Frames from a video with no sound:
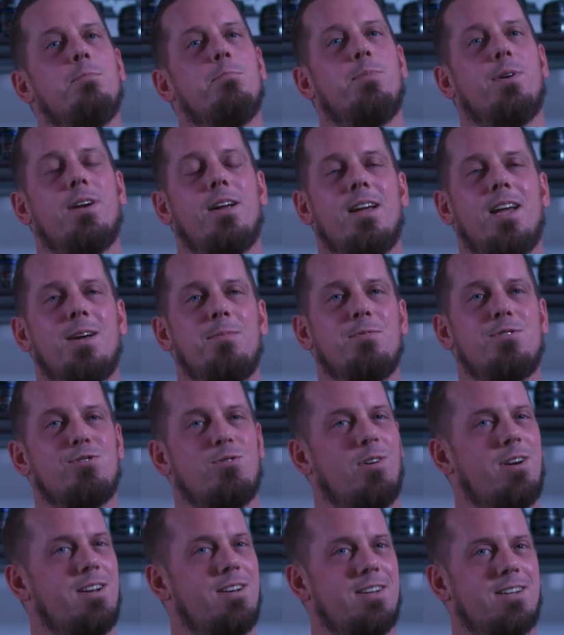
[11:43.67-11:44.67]
but I am
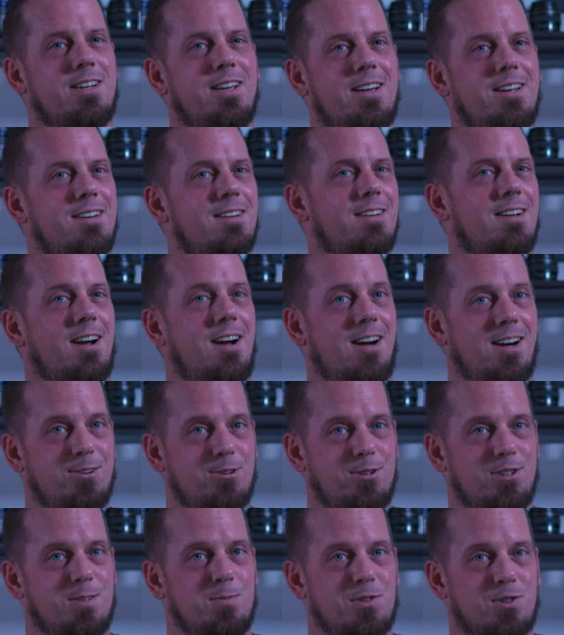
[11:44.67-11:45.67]
trying to get
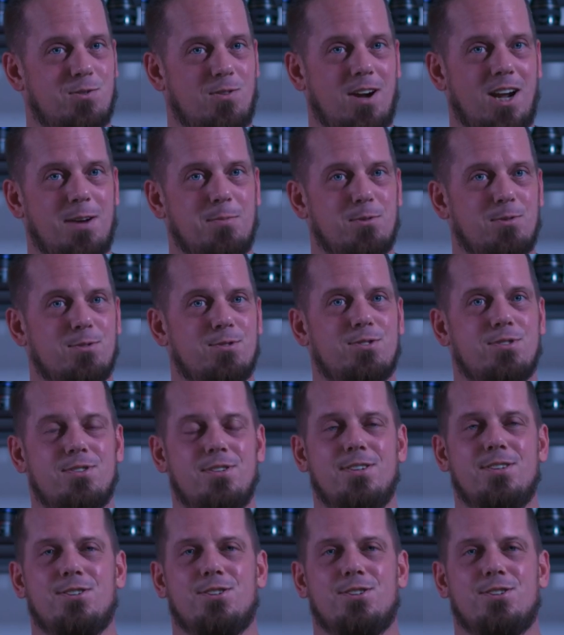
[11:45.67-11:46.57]
100 subscribers